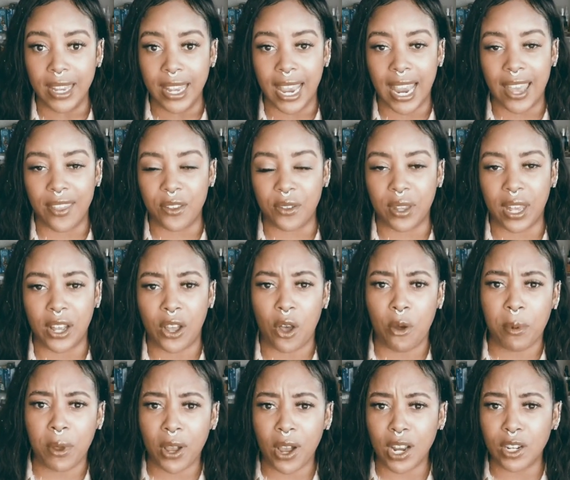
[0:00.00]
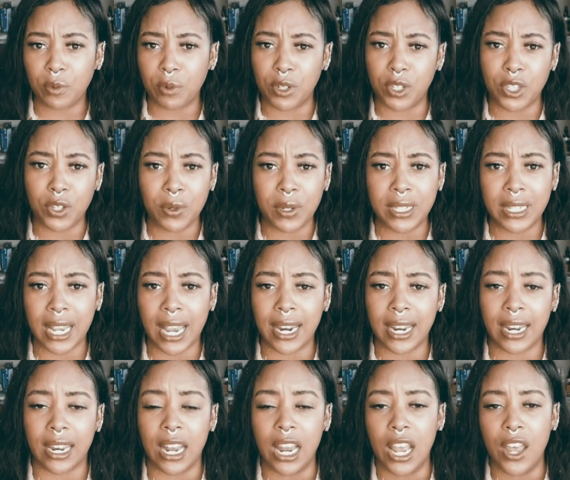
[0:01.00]
And they're like, oh my gosh, we're so
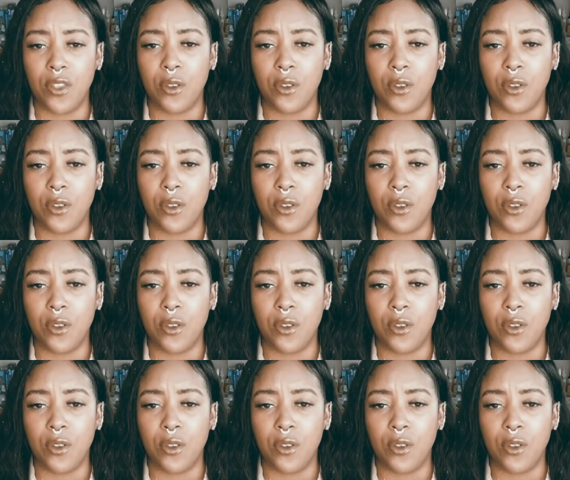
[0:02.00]
excited.